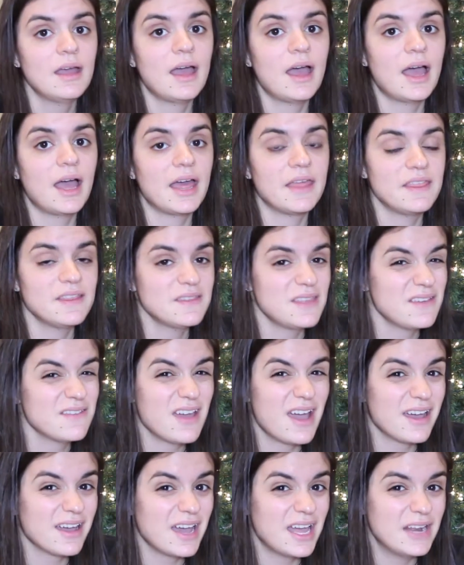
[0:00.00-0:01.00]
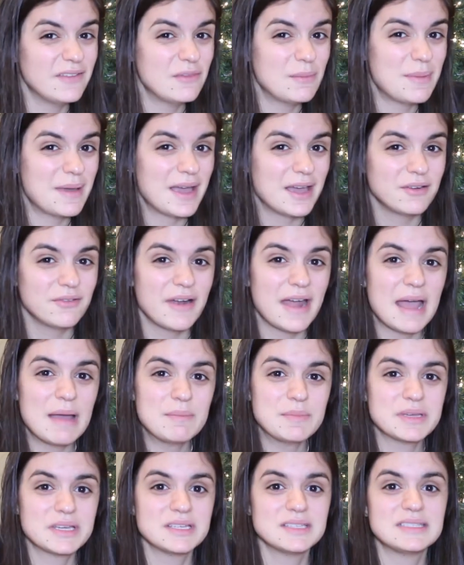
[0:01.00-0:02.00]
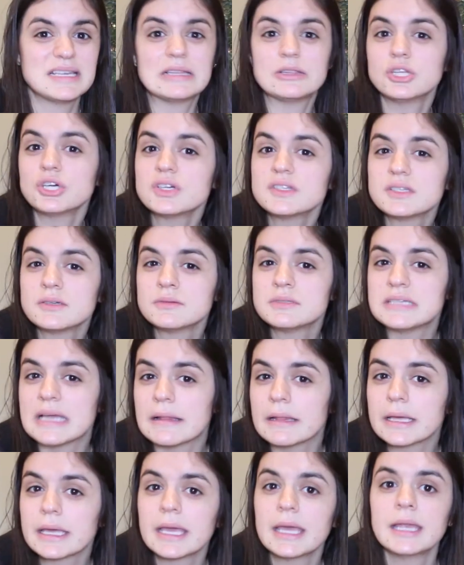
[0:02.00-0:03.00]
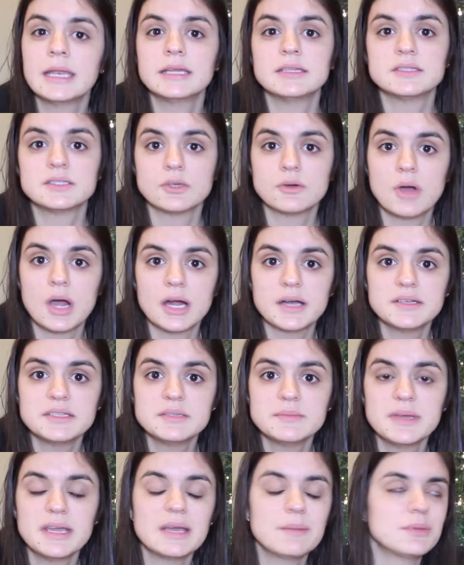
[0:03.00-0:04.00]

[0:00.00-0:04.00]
I think they've got kind of a bad rap because they look so delicate and so hard to make,